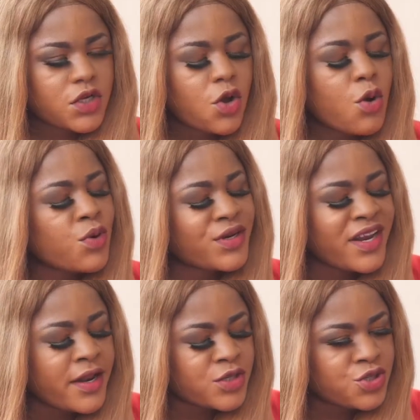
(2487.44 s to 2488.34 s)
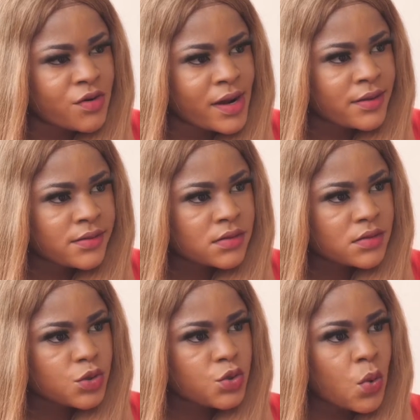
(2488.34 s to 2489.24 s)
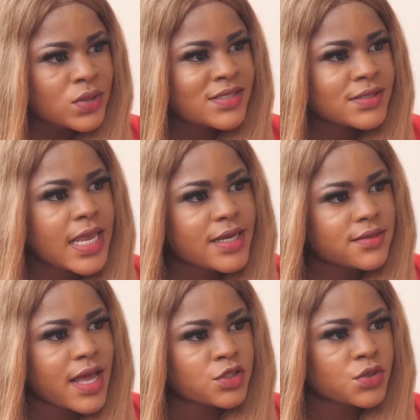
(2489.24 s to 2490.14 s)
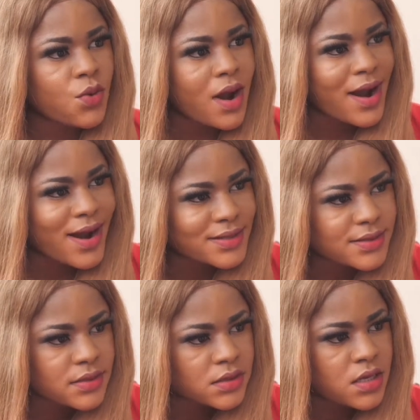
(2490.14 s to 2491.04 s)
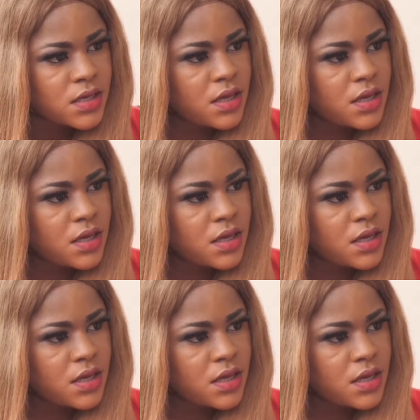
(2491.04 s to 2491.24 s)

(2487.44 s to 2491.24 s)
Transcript: Come on, Electra. Don't take that to heart.